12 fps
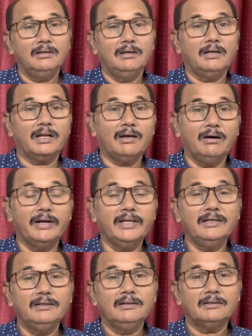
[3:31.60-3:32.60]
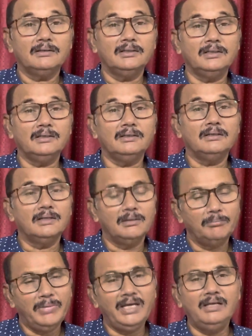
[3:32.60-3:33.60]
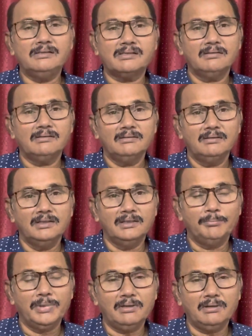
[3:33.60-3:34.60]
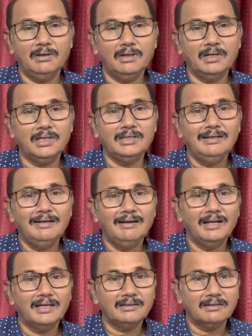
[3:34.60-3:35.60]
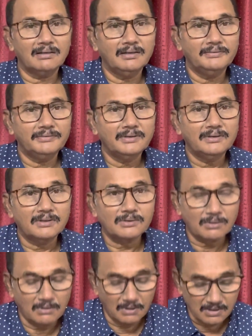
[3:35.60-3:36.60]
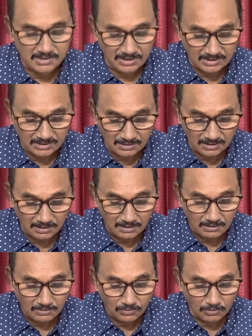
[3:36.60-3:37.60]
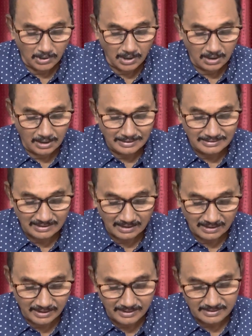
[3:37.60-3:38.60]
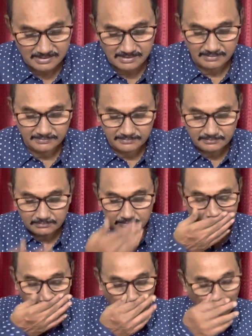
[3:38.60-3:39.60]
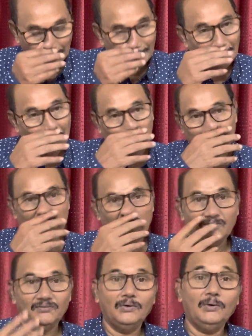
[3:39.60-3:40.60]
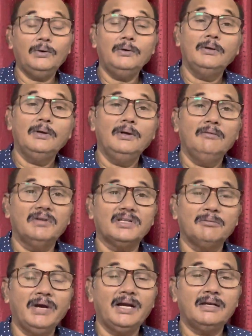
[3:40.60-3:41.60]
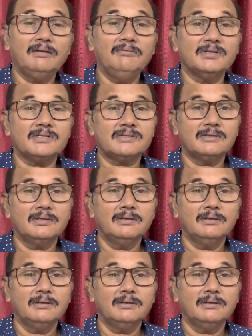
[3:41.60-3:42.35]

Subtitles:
regarding the bails, particularly like that of the so-called Sathender Kumar Antil case. Therefore, when the matter was